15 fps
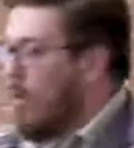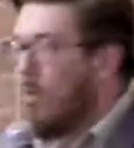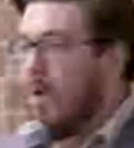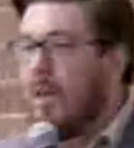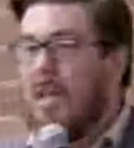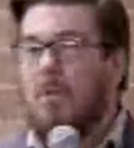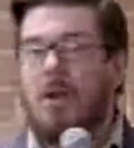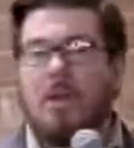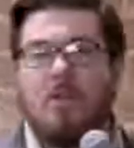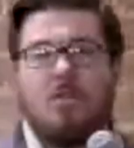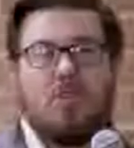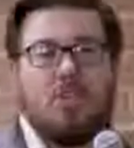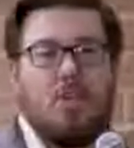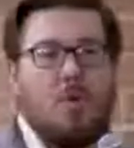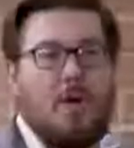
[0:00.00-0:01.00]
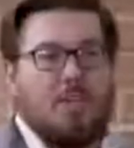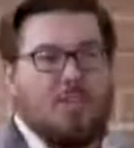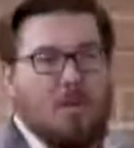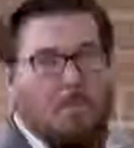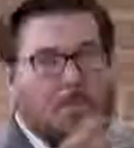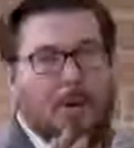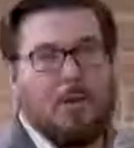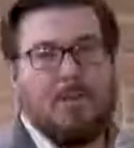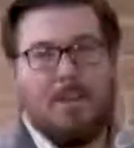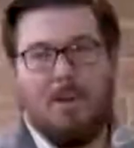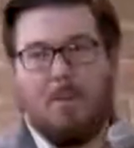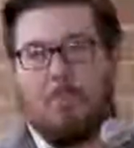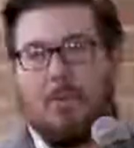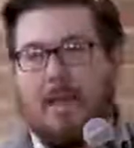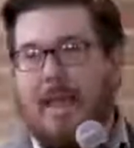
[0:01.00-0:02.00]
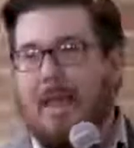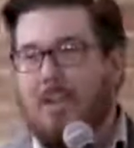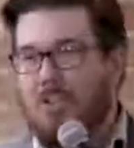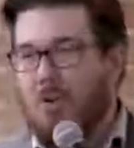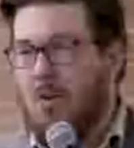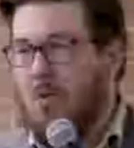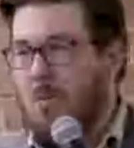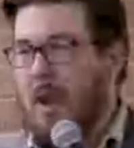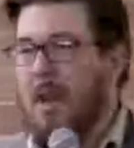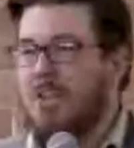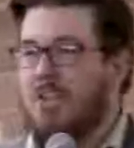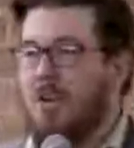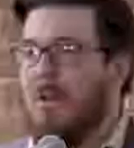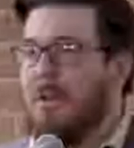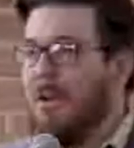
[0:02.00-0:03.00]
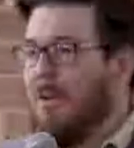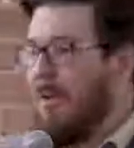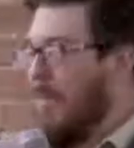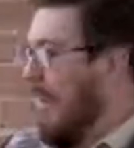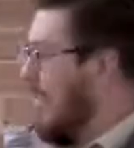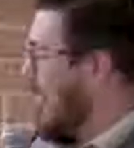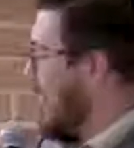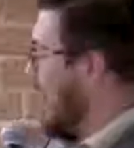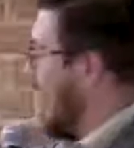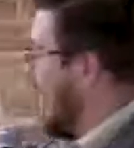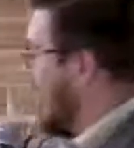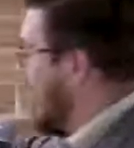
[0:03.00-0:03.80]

really what you do as you're building your plan, as you're a rancher and you're, this, is, this